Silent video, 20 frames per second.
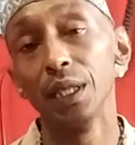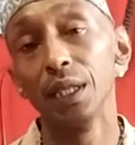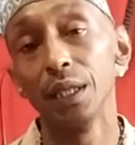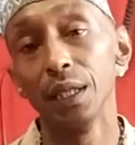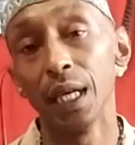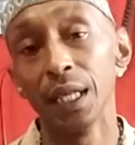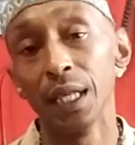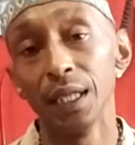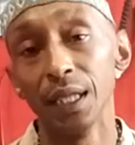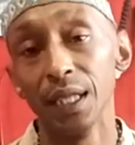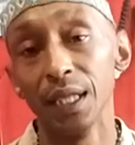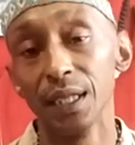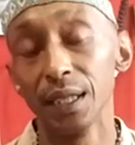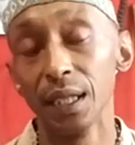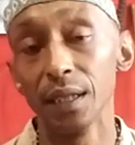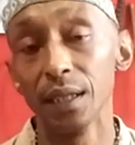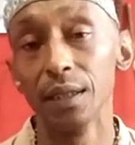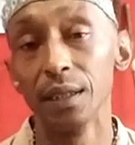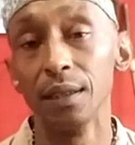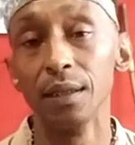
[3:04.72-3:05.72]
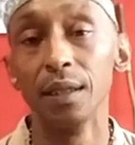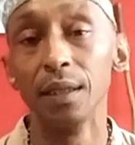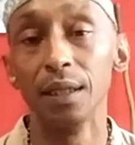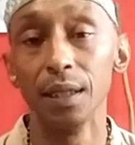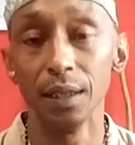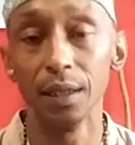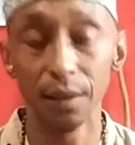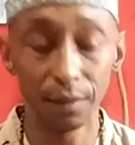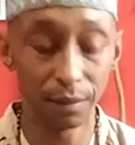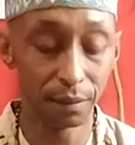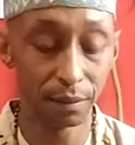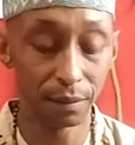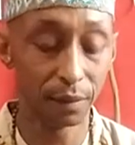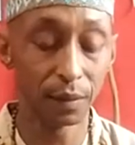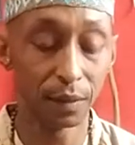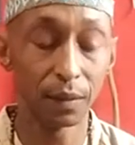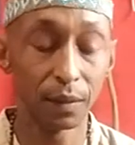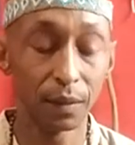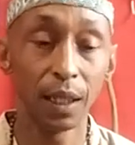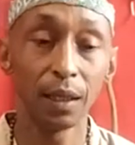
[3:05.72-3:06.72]
under a certain tree
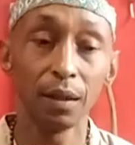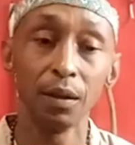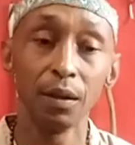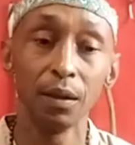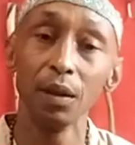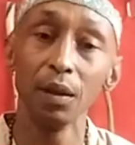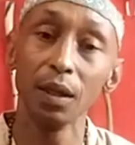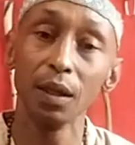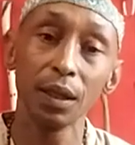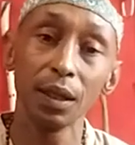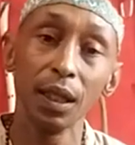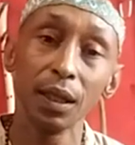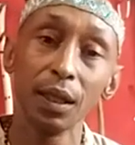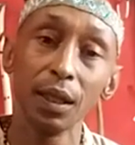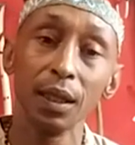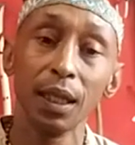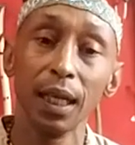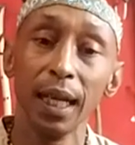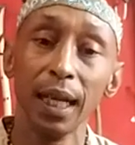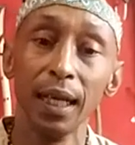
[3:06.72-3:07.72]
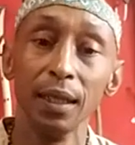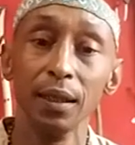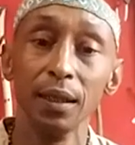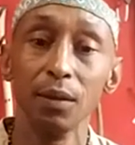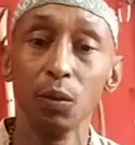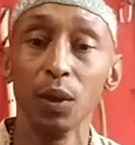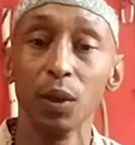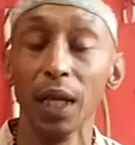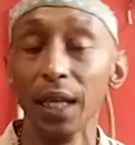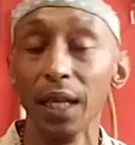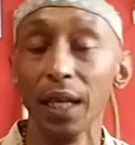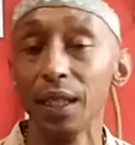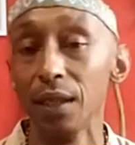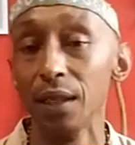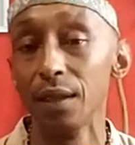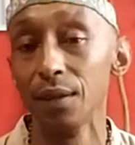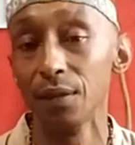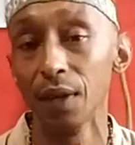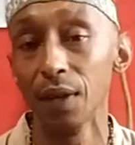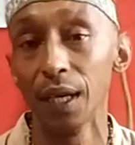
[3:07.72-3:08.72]
that certain clans would
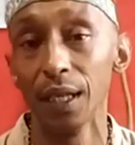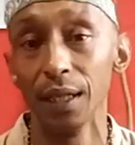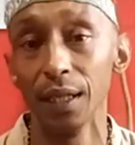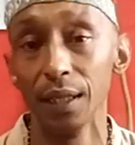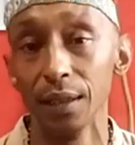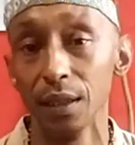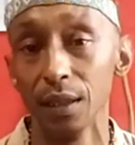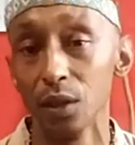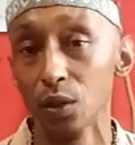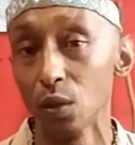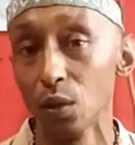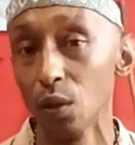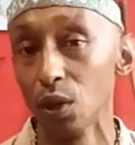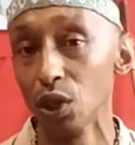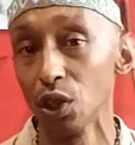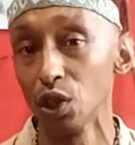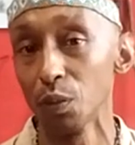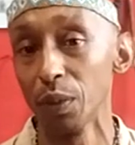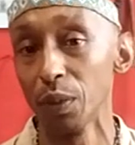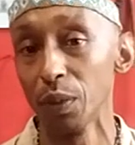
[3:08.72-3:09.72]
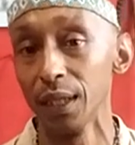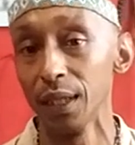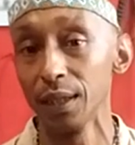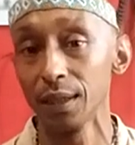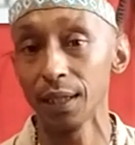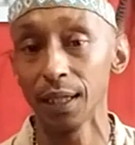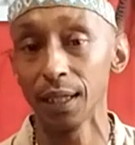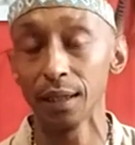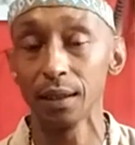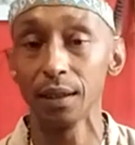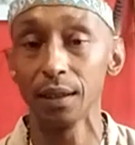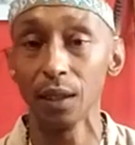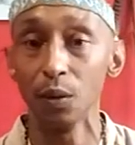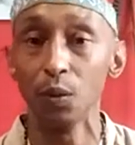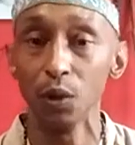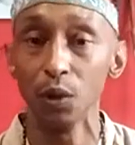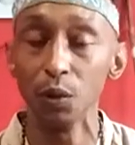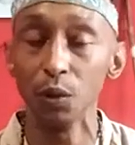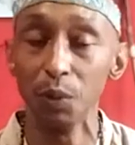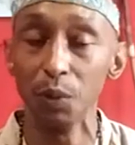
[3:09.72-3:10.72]
identify as a storage place that there
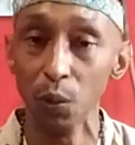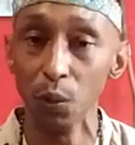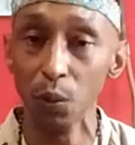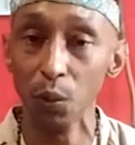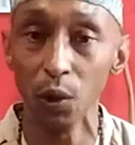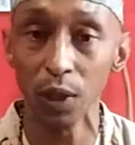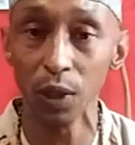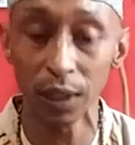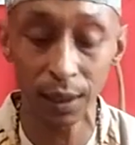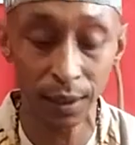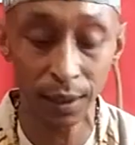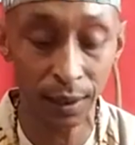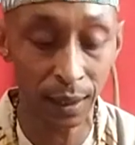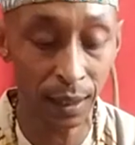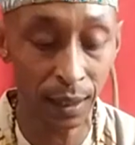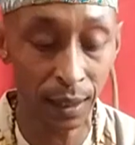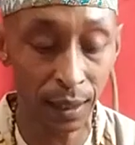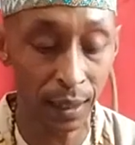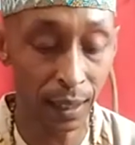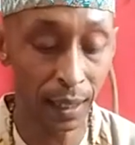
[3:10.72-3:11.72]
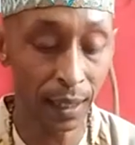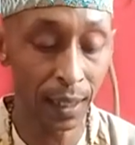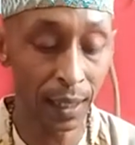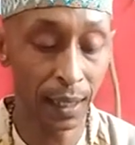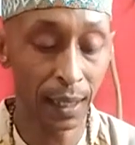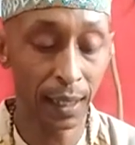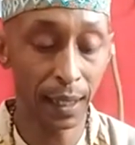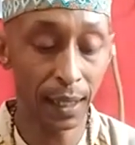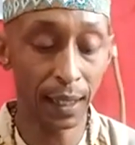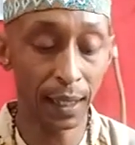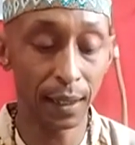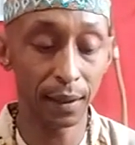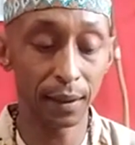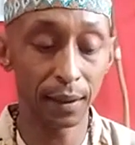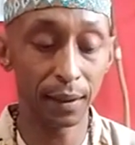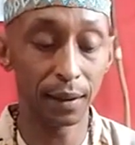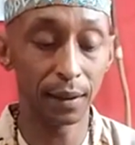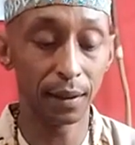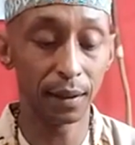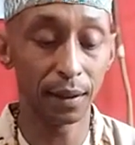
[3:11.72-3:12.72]
would be water. And
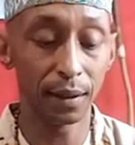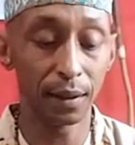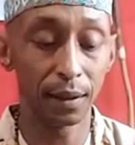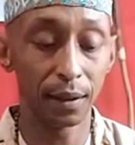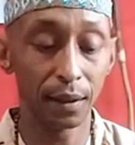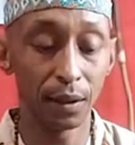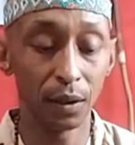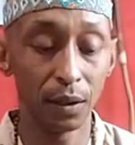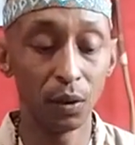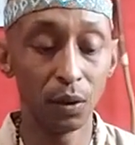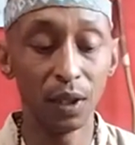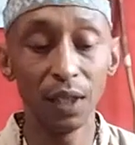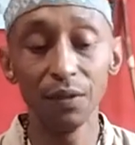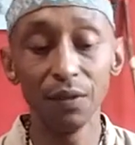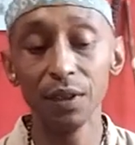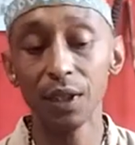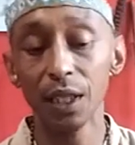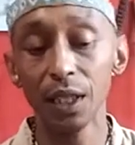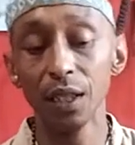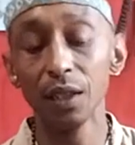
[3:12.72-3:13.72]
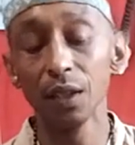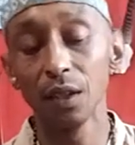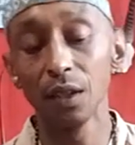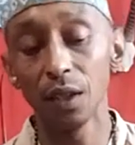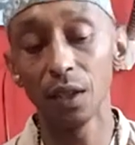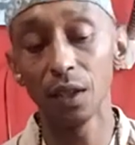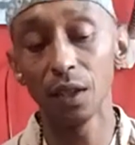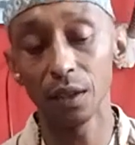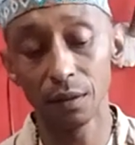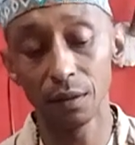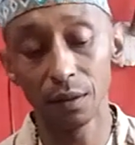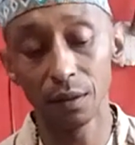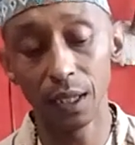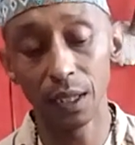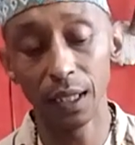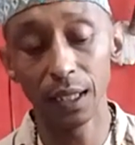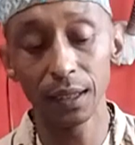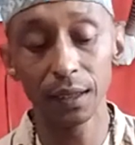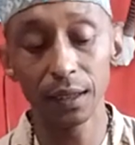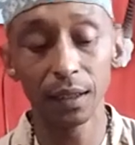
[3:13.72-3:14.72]
you never drink a lot. The
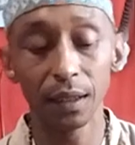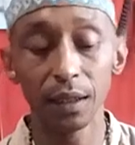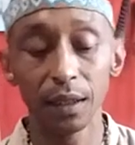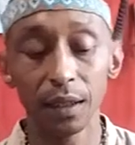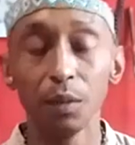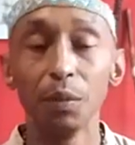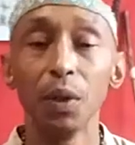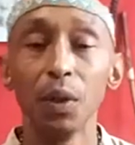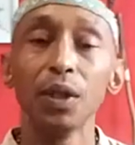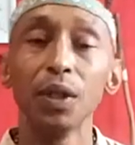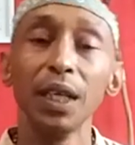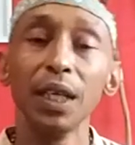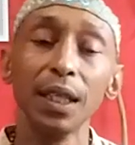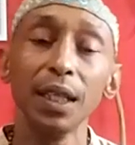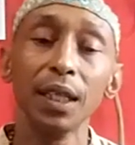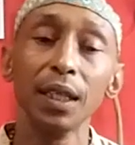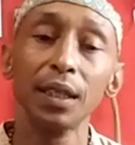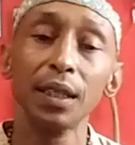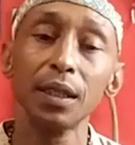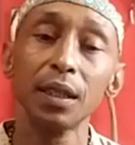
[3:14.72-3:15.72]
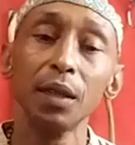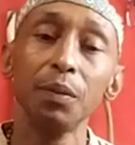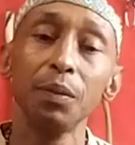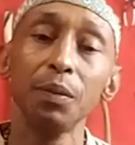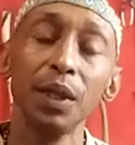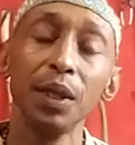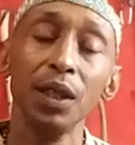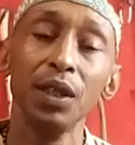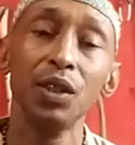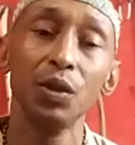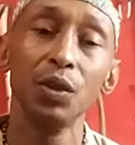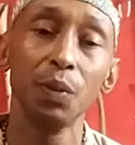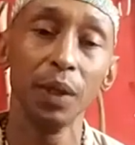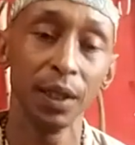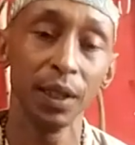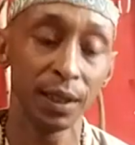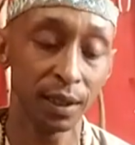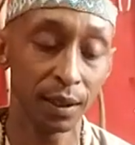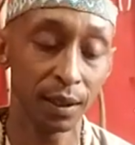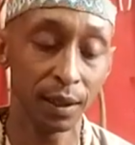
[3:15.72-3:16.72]
lesson is about taking a sip each
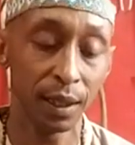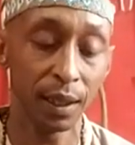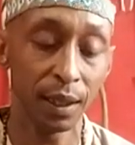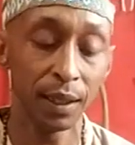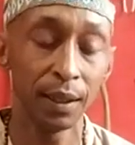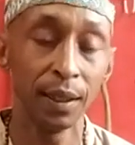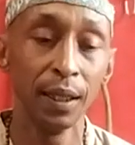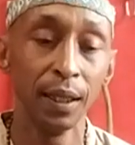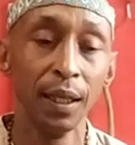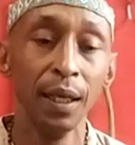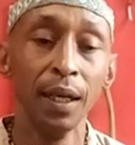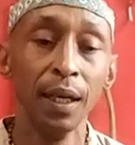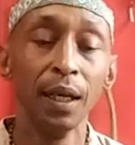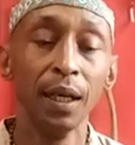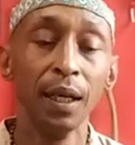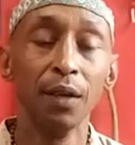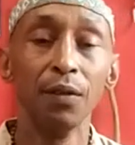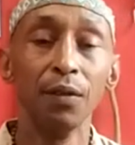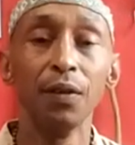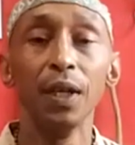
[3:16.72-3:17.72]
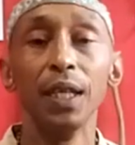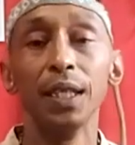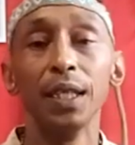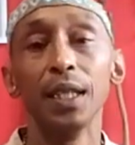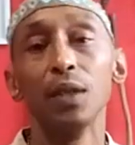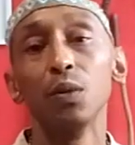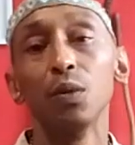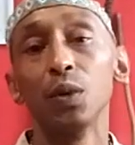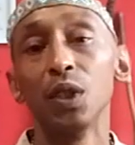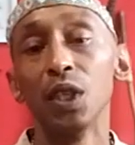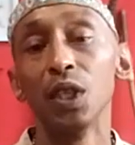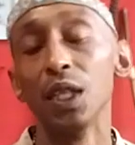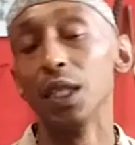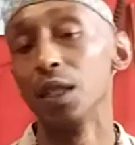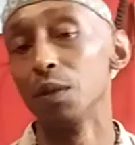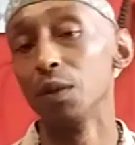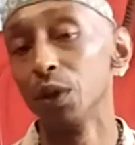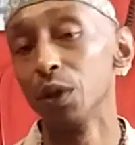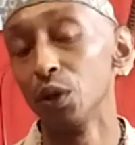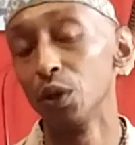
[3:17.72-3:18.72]
person and filling it with the
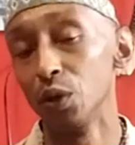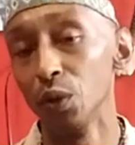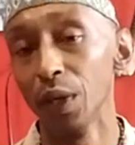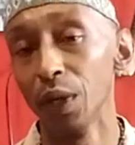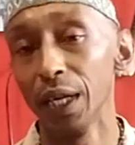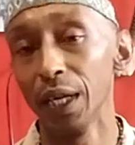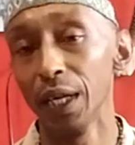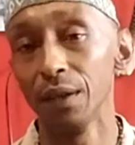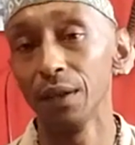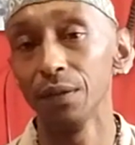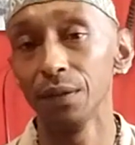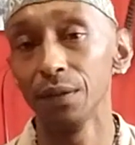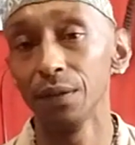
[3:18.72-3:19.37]
little bit you have